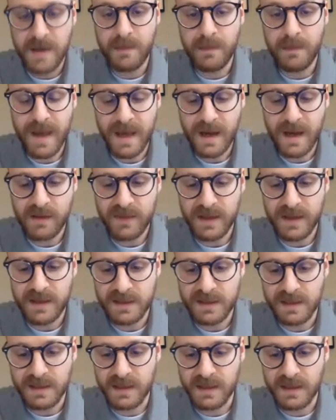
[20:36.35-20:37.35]

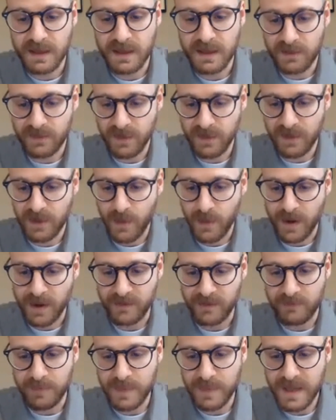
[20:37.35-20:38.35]
manifested in our very way
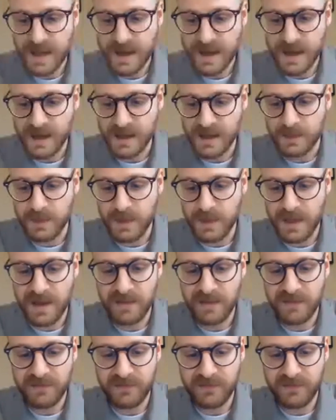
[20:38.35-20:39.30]
of being as being